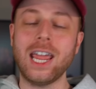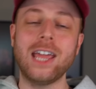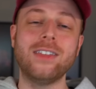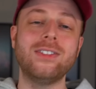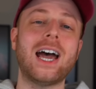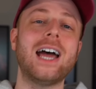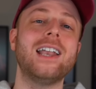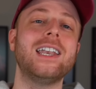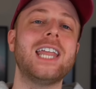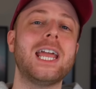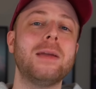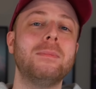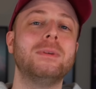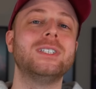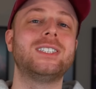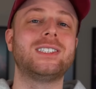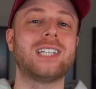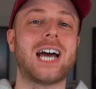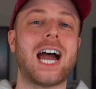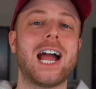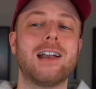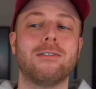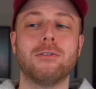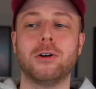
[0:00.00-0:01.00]
And that name is
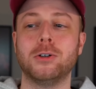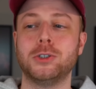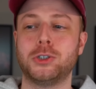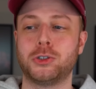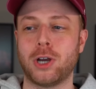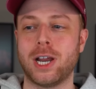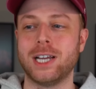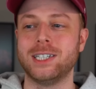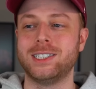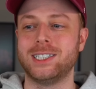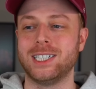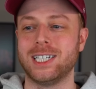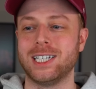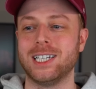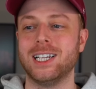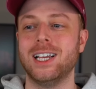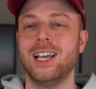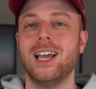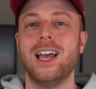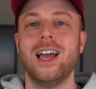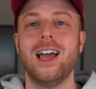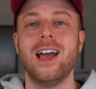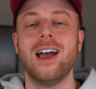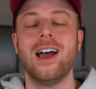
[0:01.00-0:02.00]
Tyrone Tracy.
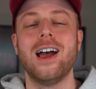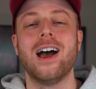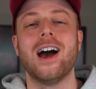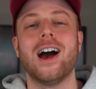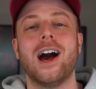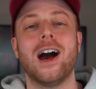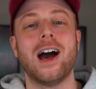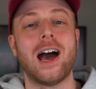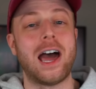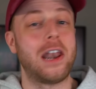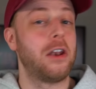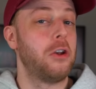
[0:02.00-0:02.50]
I